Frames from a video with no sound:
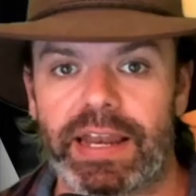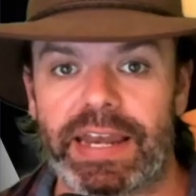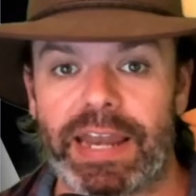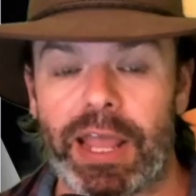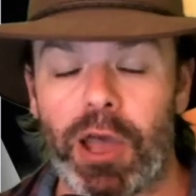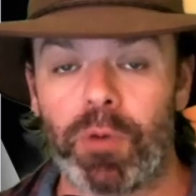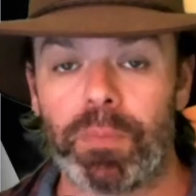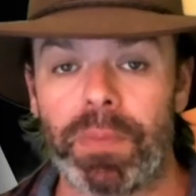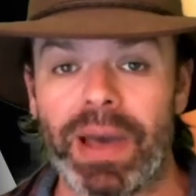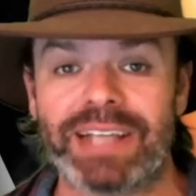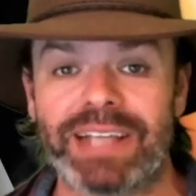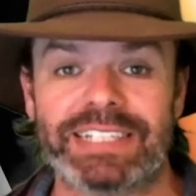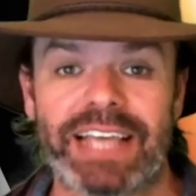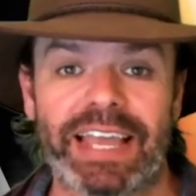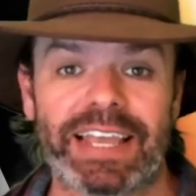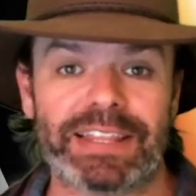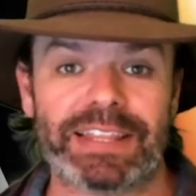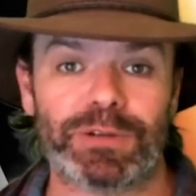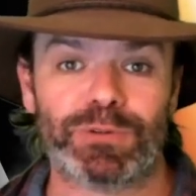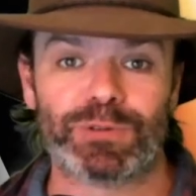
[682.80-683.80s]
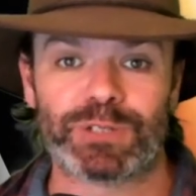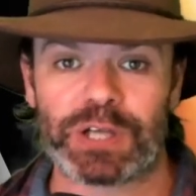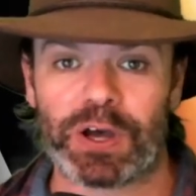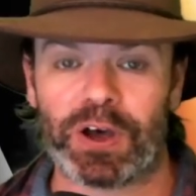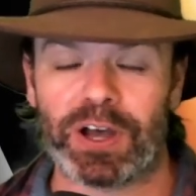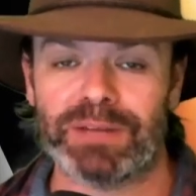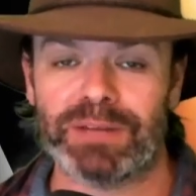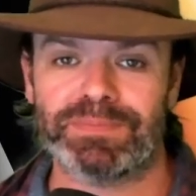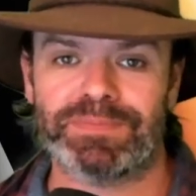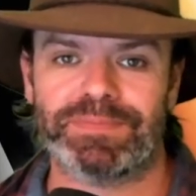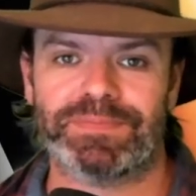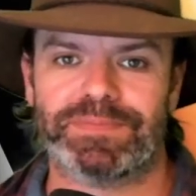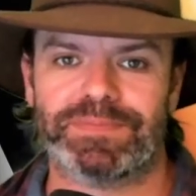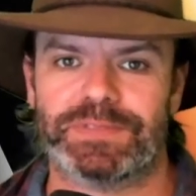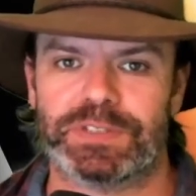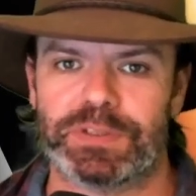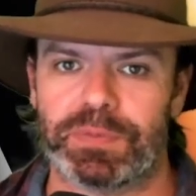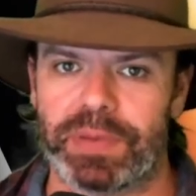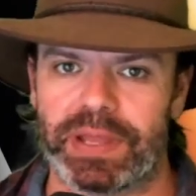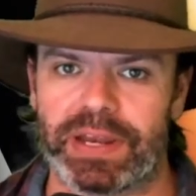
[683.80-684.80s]
Now it may take a little time,
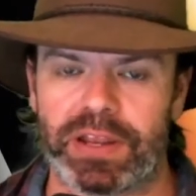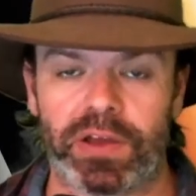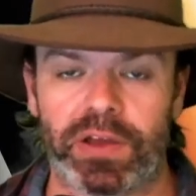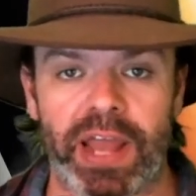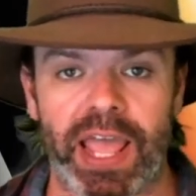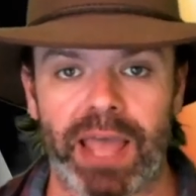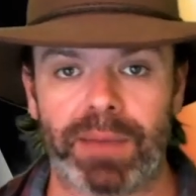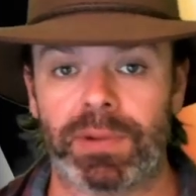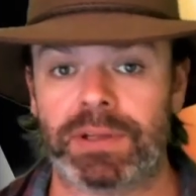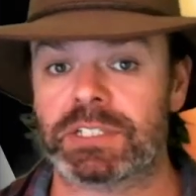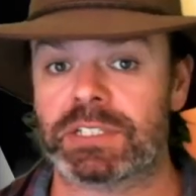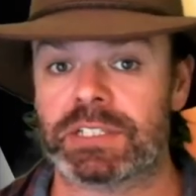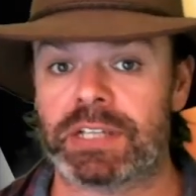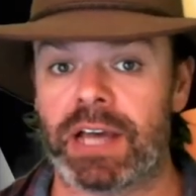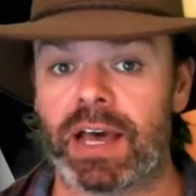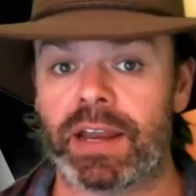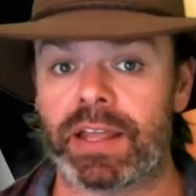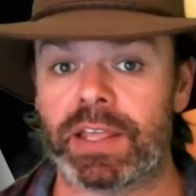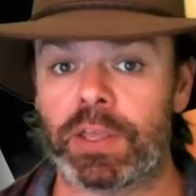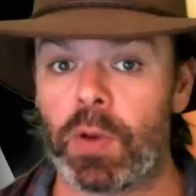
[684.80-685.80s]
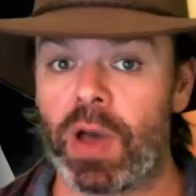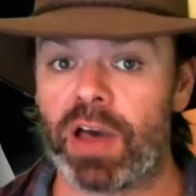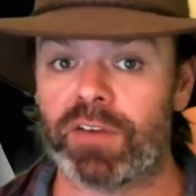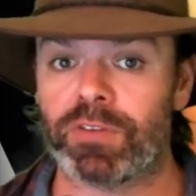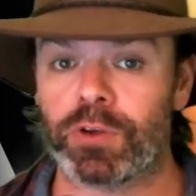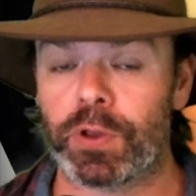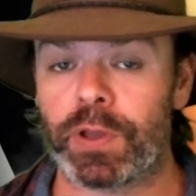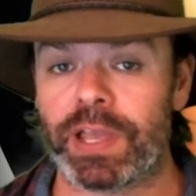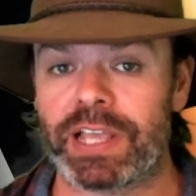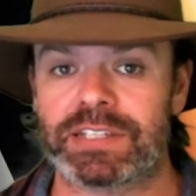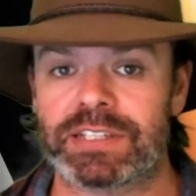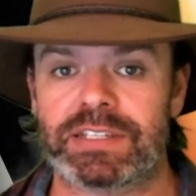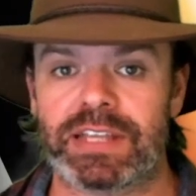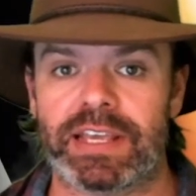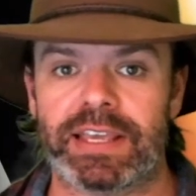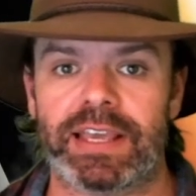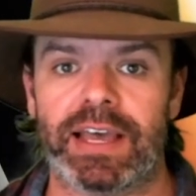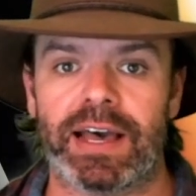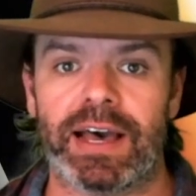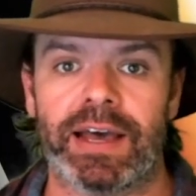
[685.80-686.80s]
depending on how much data you have on your
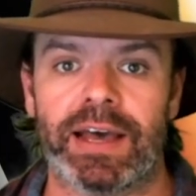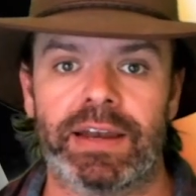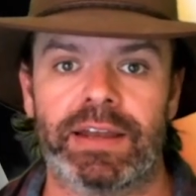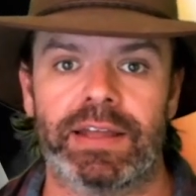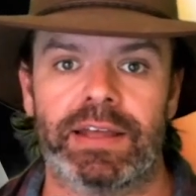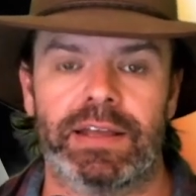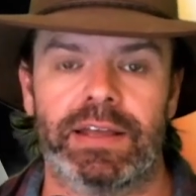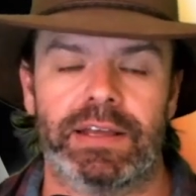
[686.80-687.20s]
SD card,